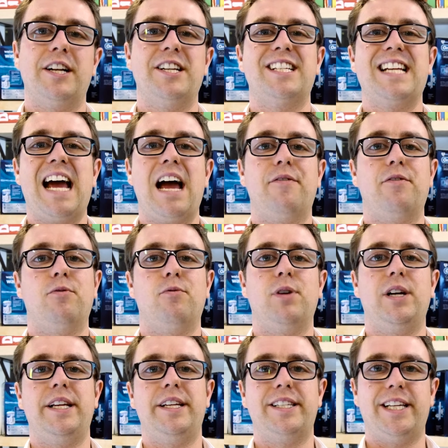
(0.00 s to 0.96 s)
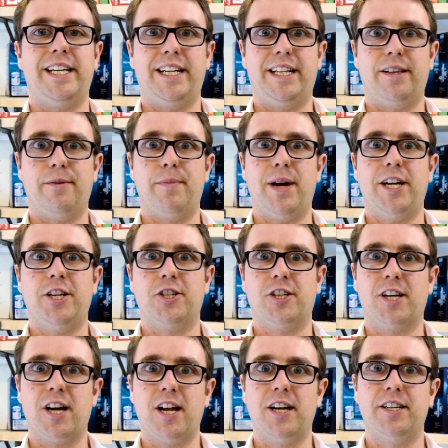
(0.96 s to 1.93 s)
just haven't really seen the
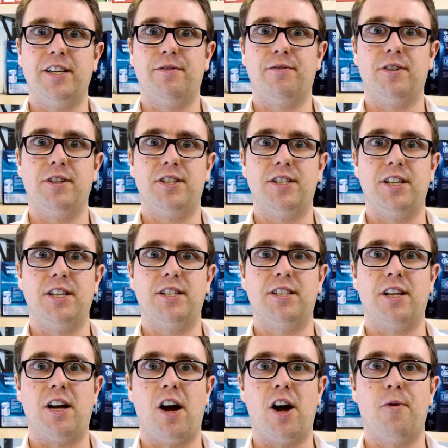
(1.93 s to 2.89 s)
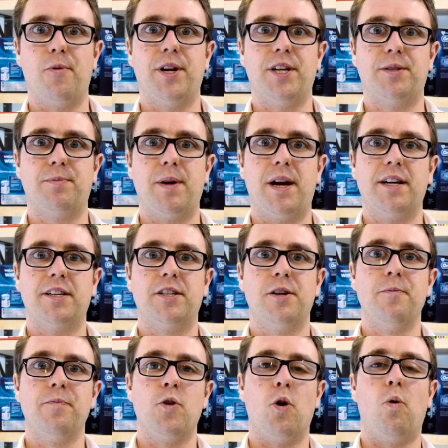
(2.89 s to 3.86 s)
major colour differences that I would expect